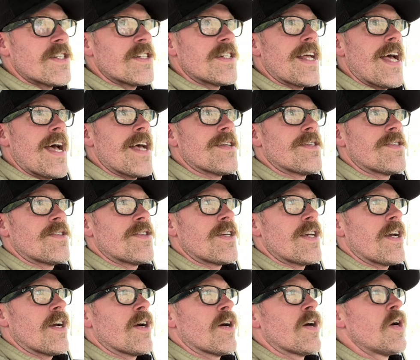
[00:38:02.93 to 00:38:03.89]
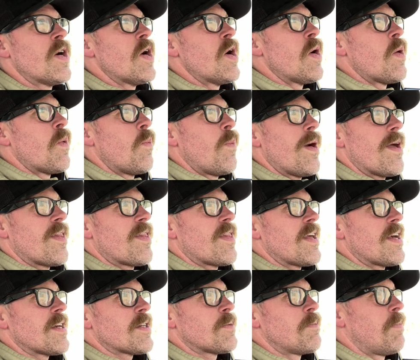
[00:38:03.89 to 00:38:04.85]
tests here with
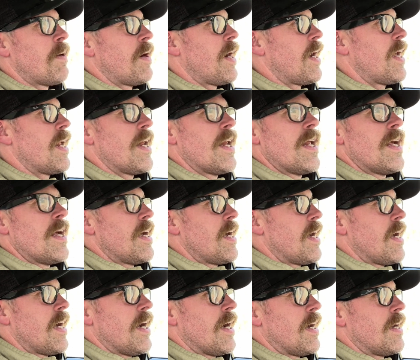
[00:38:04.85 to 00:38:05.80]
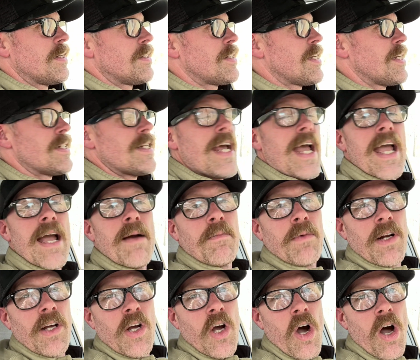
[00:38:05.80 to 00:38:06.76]
this, but today I'm
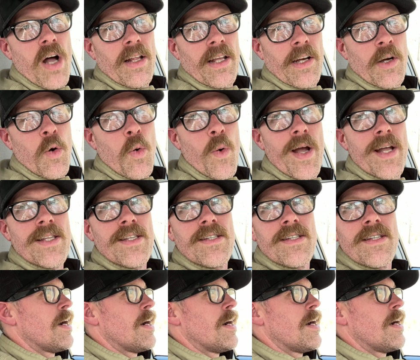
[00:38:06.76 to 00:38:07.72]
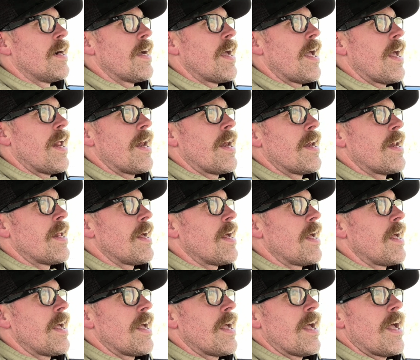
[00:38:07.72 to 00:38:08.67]
going to call it quits. And
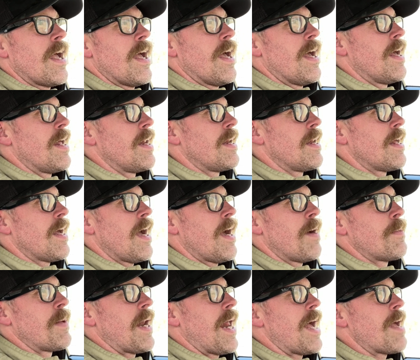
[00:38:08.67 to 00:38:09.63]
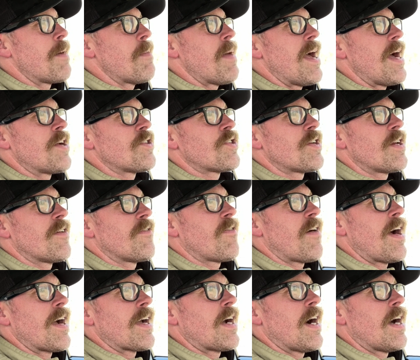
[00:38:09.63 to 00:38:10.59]
I mean, I imagine if
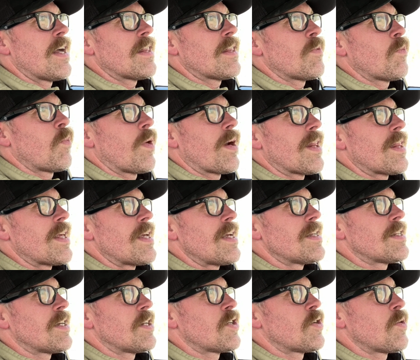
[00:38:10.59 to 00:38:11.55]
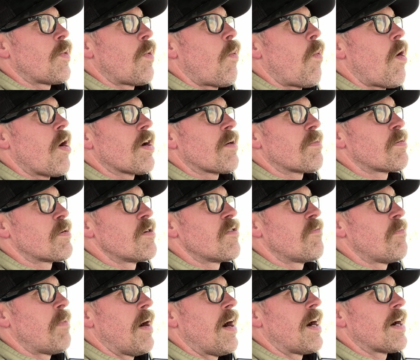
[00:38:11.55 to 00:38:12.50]
I got one of these into a
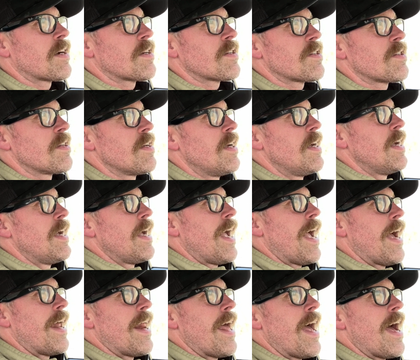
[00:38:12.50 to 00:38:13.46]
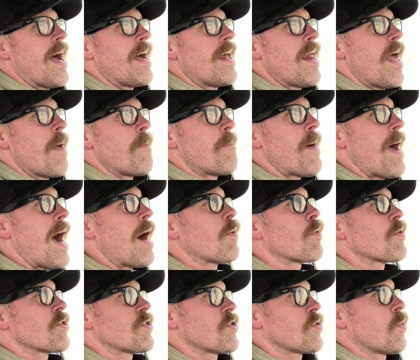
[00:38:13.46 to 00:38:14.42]
waterproof box and had a
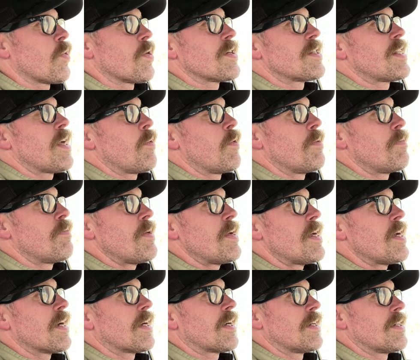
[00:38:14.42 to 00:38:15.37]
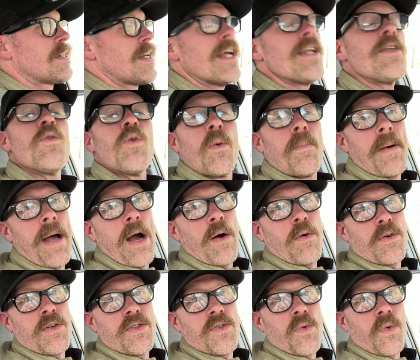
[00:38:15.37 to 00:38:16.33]
power source that would be a continual
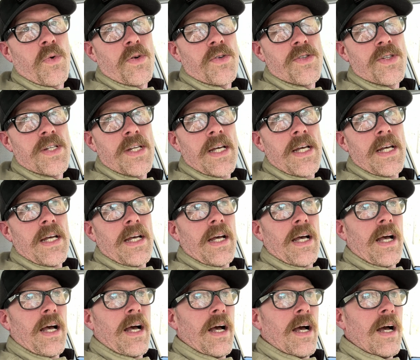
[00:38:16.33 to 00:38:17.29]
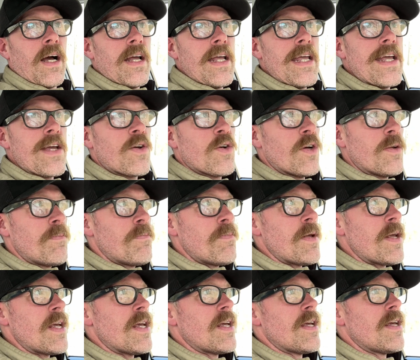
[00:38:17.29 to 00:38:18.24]
power source, it could
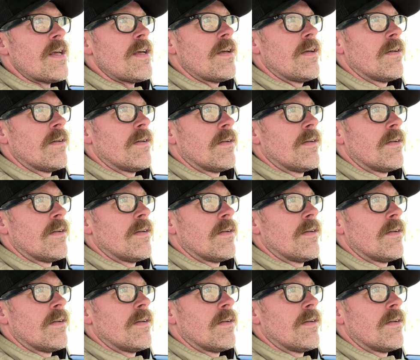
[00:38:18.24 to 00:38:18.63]
be,